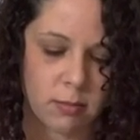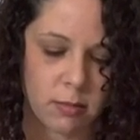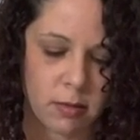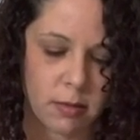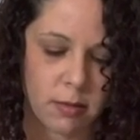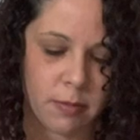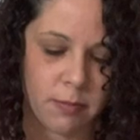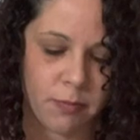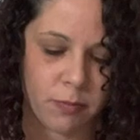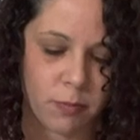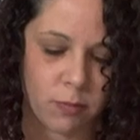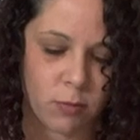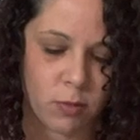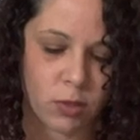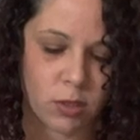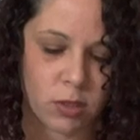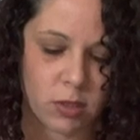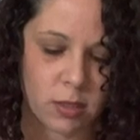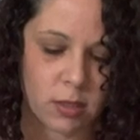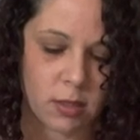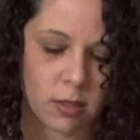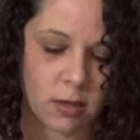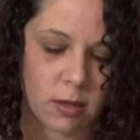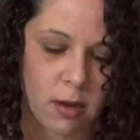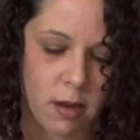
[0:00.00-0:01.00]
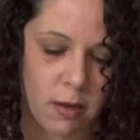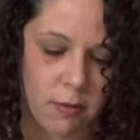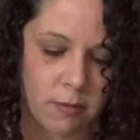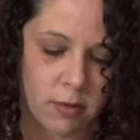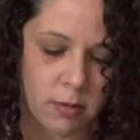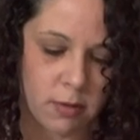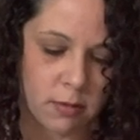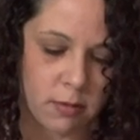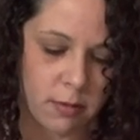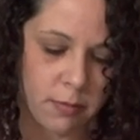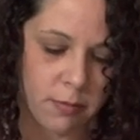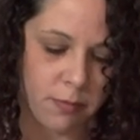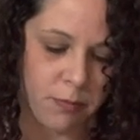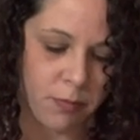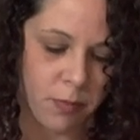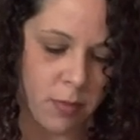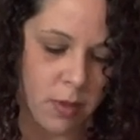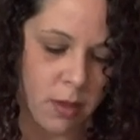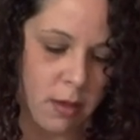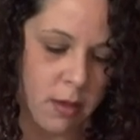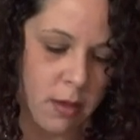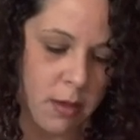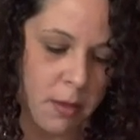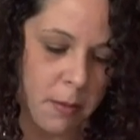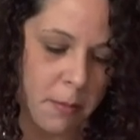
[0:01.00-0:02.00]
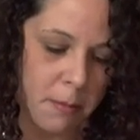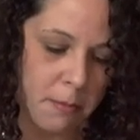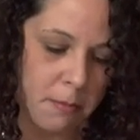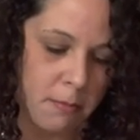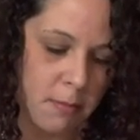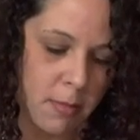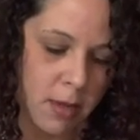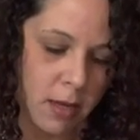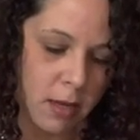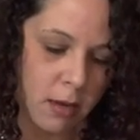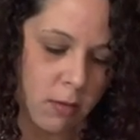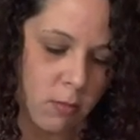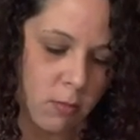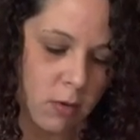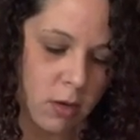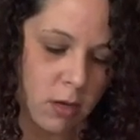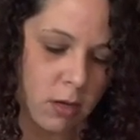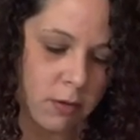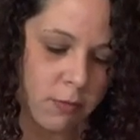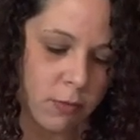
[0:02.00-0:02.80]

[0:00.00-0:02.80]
but we're just gonna have to make it work.